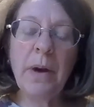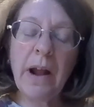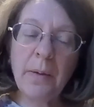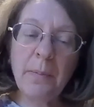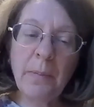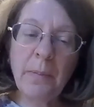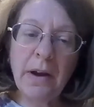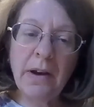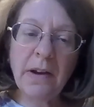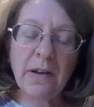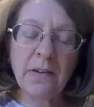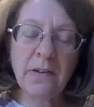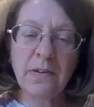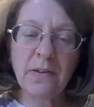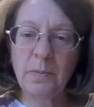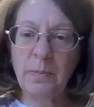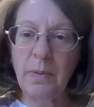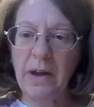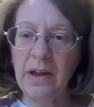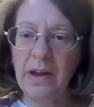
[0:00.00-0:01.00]
But I might
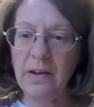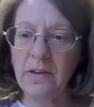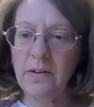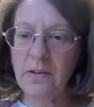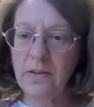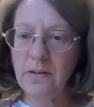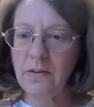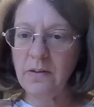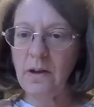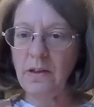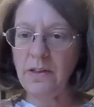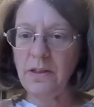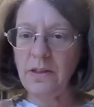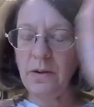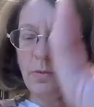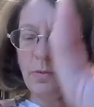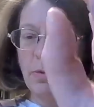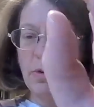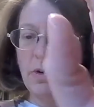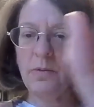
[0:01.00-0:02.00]
expand, I
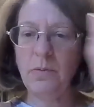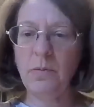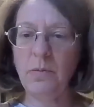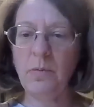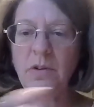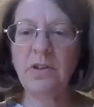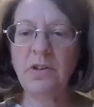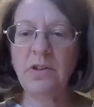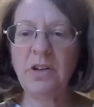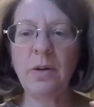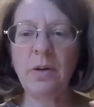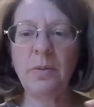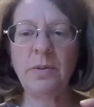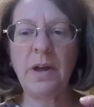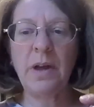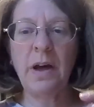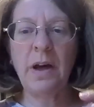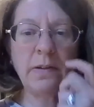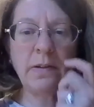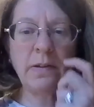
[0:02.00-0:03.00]
think, what Jacob's
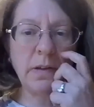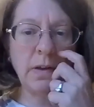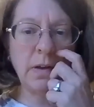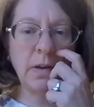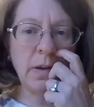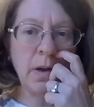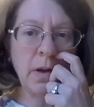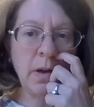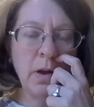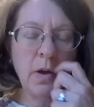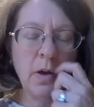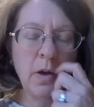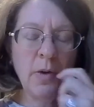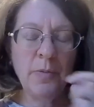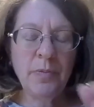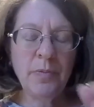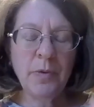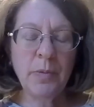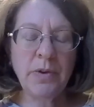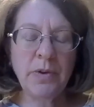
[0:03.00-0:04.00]
asking,
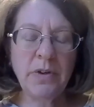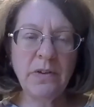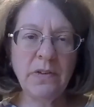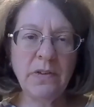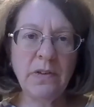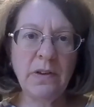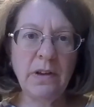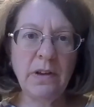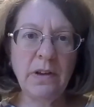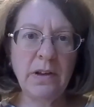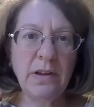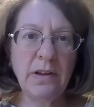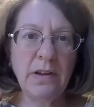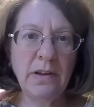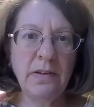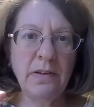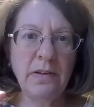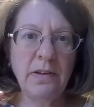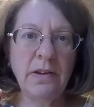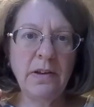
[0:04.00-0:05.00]
which is,
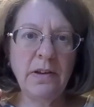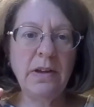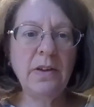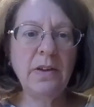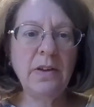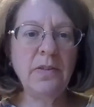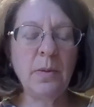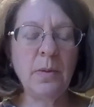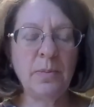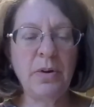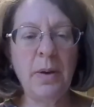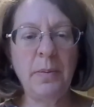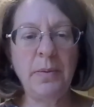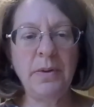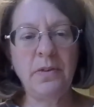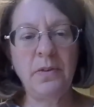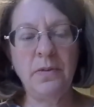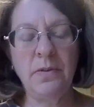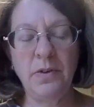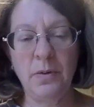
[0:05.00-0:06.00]
given the
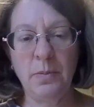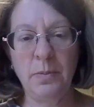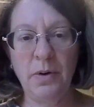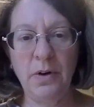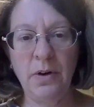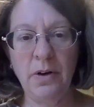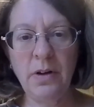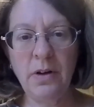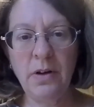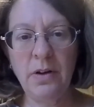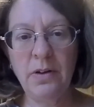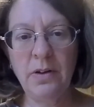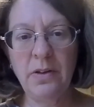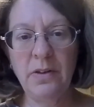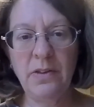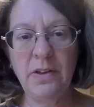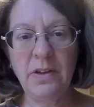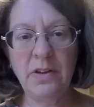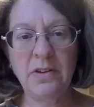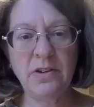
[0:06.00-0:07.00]
premise of your book,
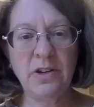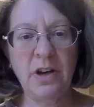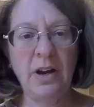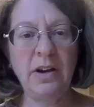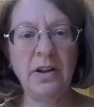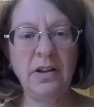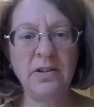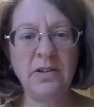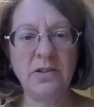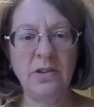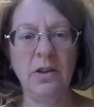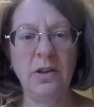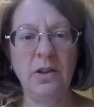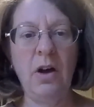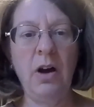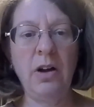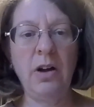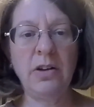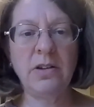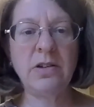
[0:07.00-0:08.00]
that China has
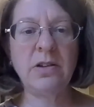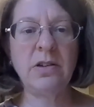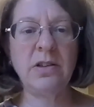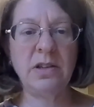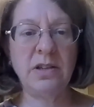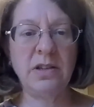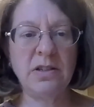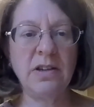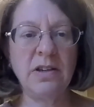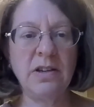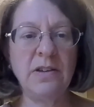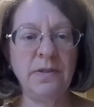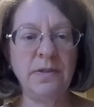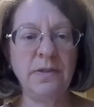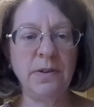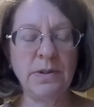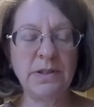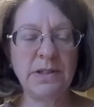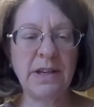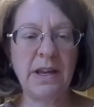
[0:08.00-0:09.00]
launched these
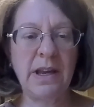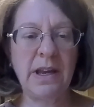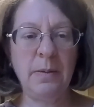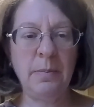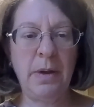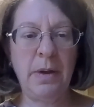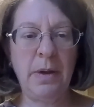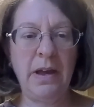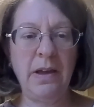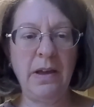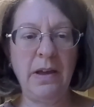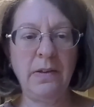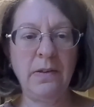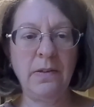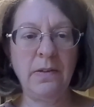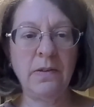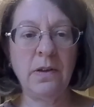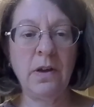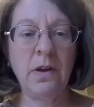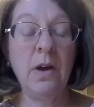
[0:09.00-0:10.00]
influence
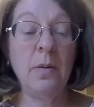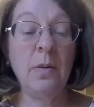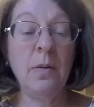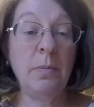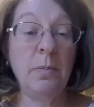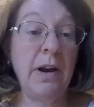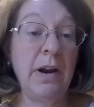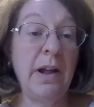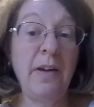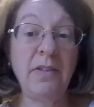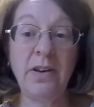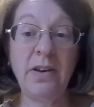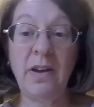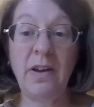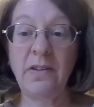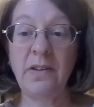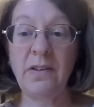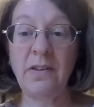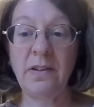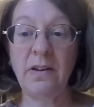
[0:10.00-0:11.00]
campaigns, but haven't
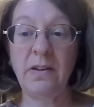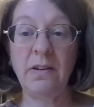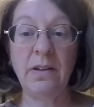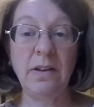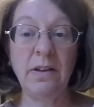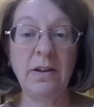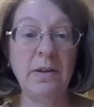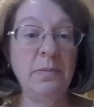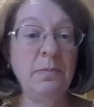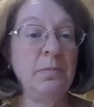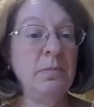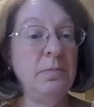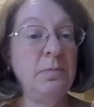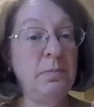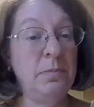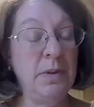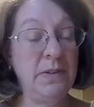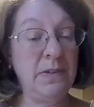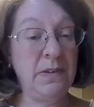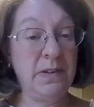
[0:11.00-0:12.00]
necessarily
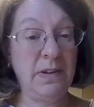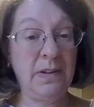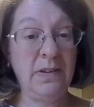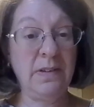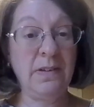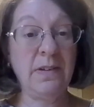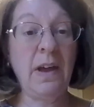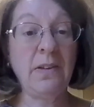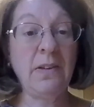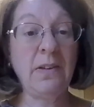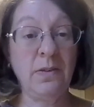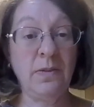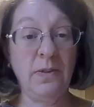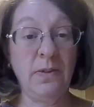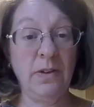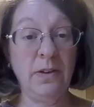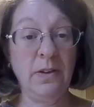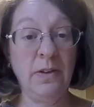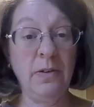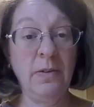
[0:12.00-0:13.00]
been
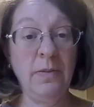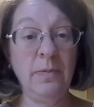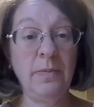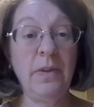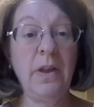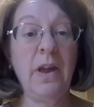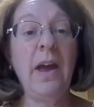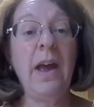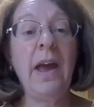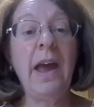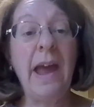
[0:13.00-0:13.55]
successful,